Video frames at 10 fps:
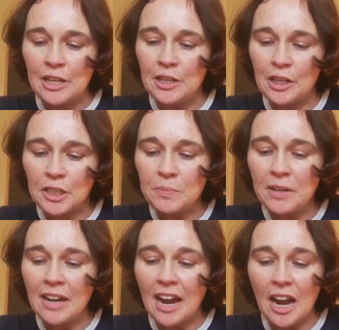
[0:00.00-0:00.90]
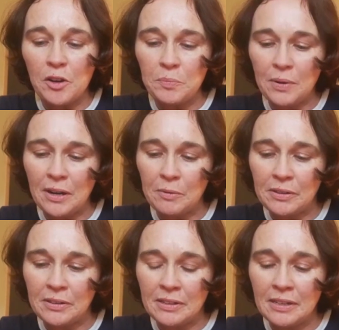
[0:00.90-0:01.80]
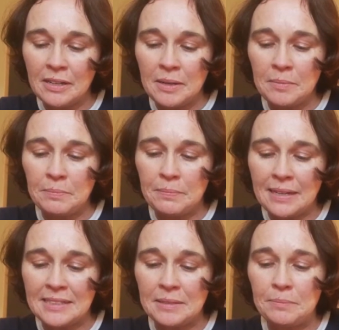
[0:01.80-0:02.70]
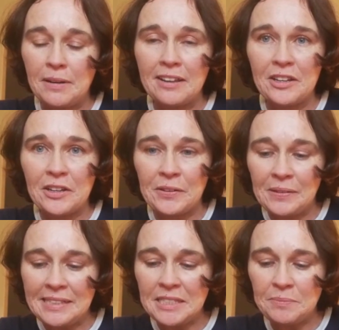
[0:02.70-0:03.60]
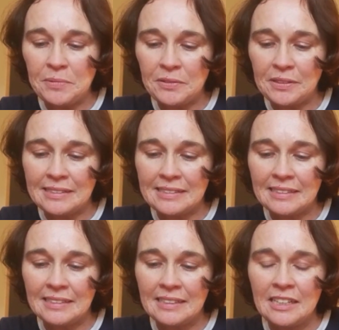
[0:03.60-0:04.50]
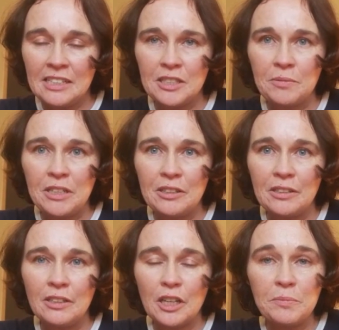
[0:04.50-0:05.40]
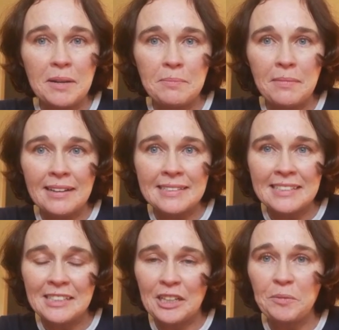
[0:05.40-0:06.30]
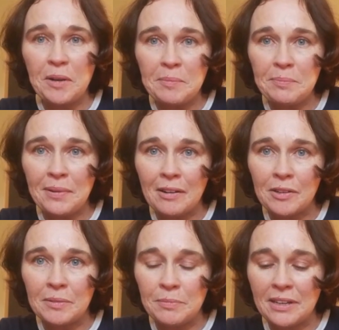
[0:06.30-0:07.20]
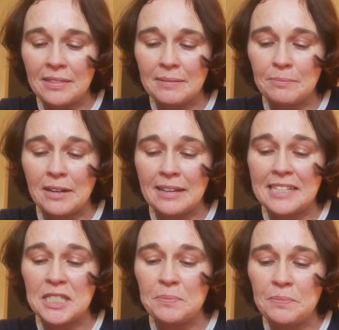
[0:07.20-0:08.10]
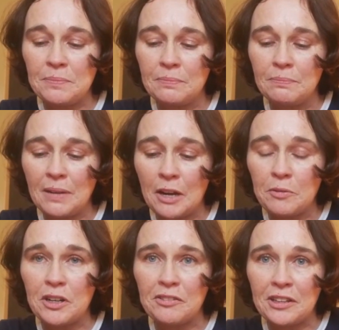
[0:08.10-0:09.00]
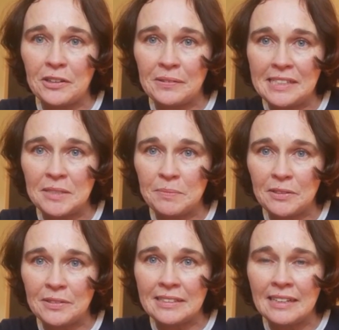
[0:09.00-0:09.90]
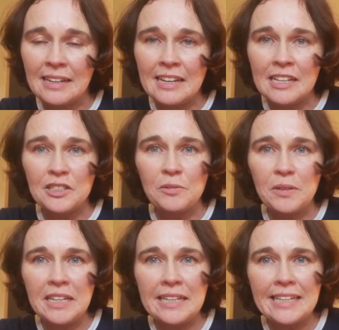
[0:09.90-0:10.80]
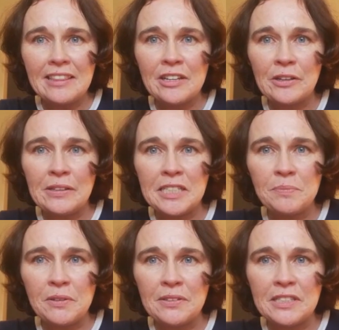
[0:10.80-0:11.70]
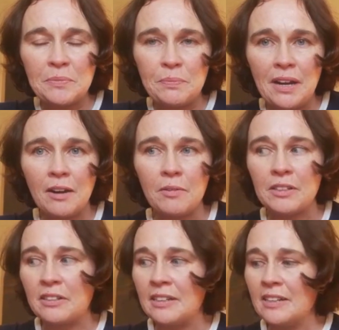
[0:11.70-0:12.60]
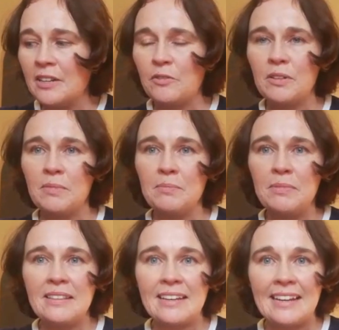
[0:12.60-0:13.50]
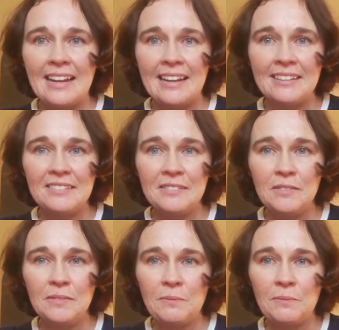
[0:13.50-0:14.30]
not by our power, but by the Holy Spirit. So we not by might, not by power, but by the power of the Holy Spirit. So we need the Holy Spirit's power. Remember the candle